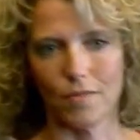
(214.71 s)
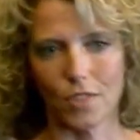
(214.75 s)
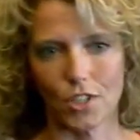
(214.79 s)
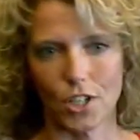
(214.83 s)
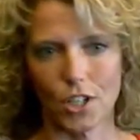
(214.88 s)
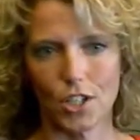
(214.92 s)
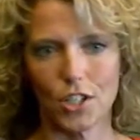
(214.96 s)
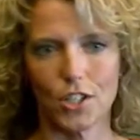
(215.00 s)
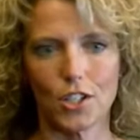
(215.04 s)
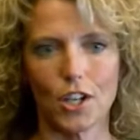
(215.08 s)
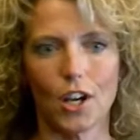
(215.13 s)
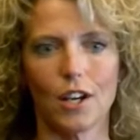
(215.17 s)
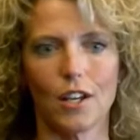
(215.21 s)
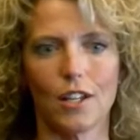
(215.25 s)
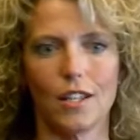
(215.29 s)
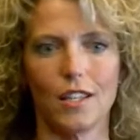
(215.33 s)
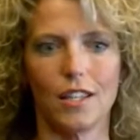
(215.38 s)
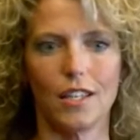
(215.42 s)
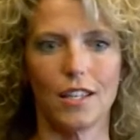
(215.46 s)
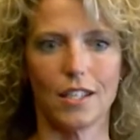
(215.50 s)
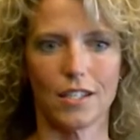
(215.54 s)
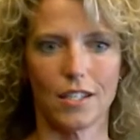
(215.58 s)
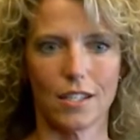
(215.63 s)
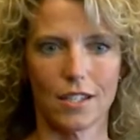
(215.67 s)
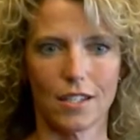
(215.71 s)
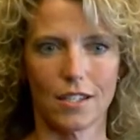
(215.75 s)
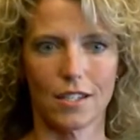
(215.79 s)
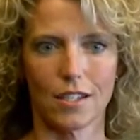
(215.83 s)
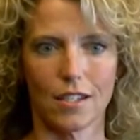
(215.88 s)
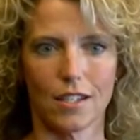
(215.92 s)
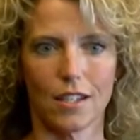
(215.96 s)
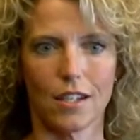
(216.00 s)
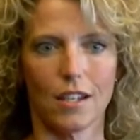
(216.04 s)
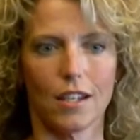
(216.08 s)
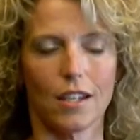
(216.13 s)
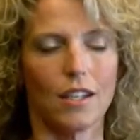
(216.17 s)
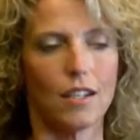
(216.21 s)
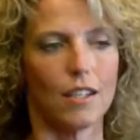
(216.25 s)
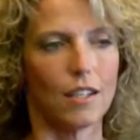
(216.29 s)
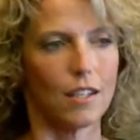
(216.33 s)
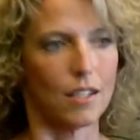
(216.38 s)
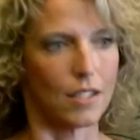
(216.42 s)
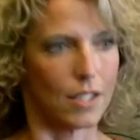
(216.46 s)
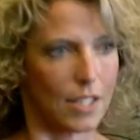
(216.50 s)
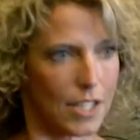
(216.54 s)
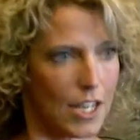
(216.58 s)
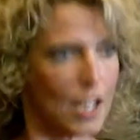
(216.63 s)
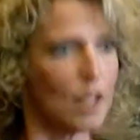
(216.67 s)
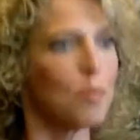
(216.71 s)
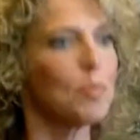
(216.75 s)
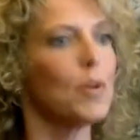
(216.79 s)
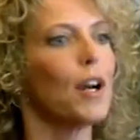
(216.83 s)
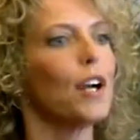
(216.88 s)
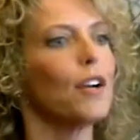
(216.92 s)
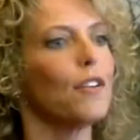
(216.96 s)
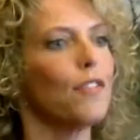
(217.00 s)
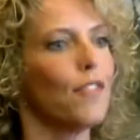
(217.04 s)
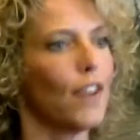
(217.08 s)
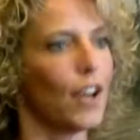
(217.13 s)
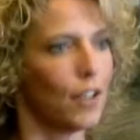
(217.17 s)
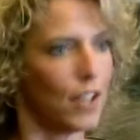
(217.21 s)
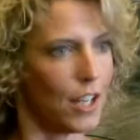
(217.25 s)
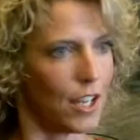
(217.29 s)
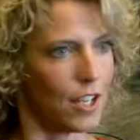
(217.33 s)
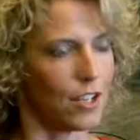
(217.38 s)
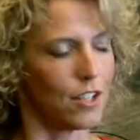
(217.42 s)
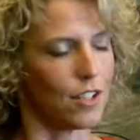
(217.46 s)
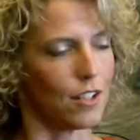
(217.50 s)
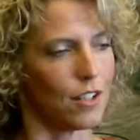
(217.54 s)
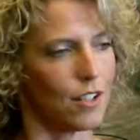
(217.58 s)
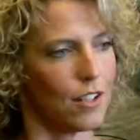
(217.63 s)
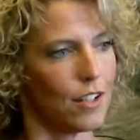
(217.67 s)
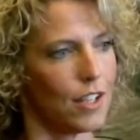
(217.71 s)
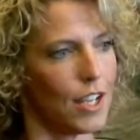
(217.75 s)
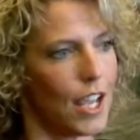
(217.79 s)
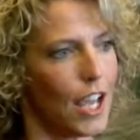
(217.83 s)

She started this Stinkbug Foundation,